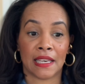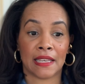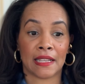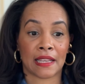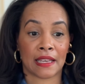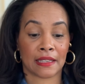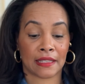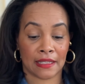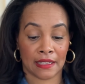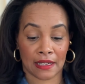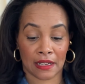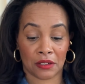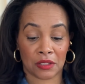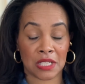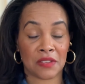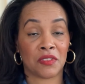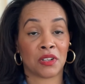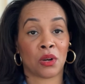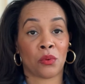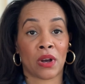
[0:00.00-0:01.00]
And again, I don't
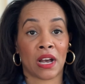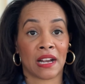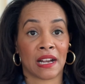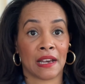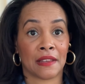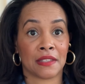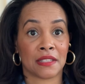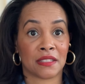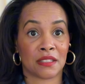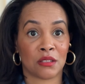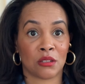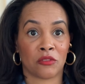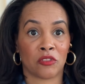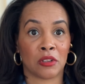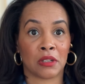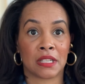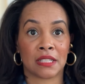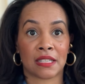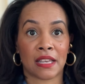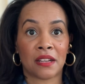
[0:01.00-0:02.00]
even know why I got the
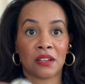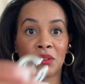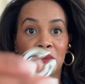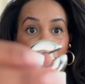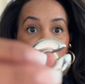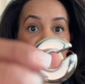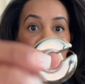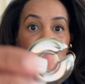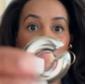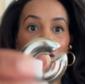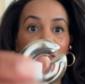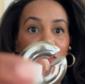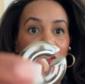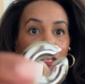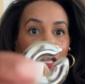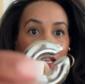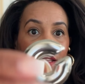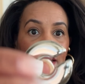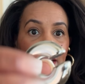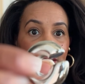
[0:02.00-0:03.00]
silver because I don't wear silver a
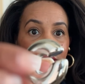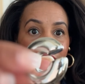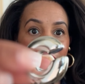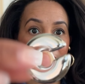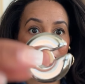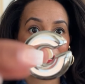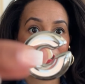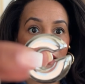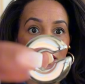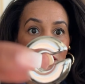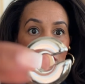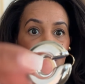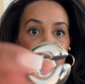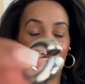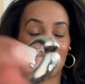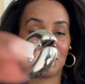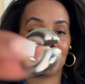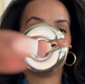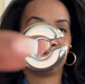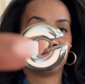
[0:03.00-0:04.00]
lot like that.
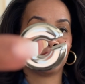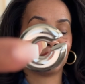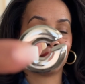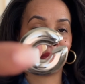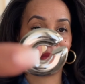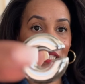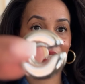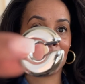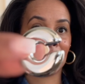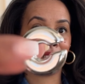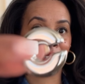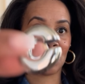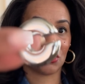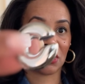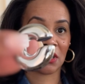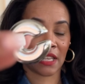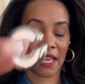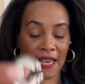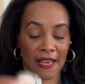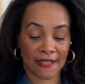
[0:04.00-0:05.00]
So but yeah,
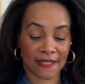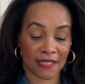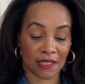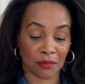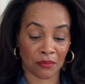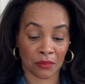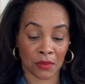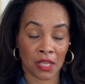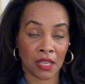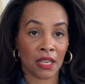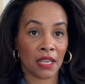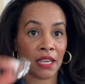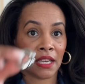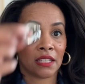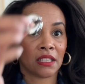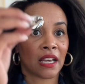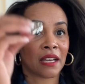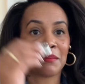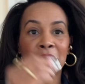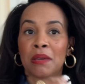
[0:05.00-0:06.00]
just to add some,
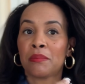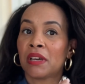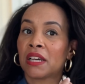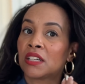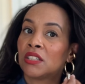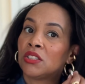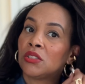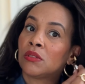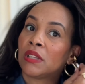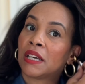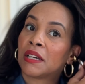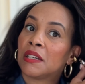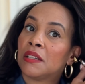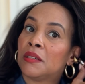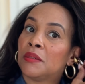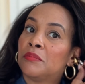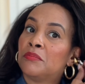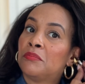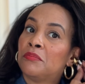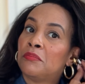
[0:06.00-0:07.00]
uh, maybe I can do like
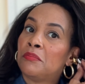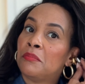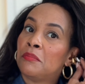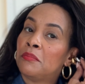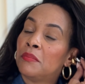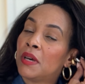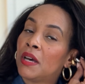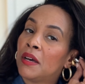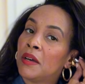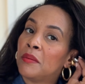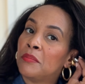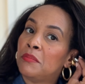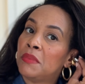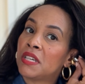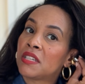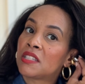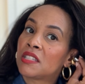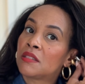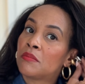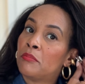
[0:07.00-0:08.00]
a, um,
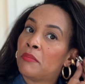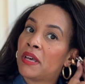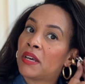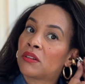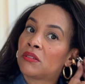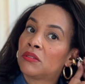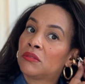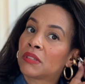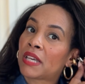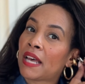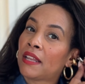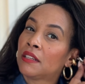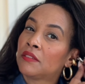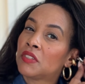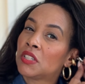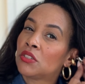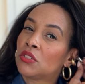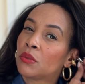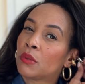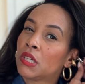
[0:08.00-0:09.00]
mixed metal kind of
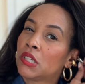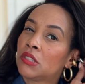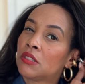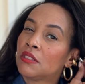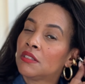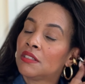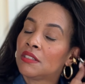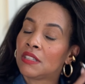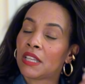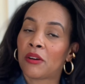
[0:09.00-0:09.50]
situation.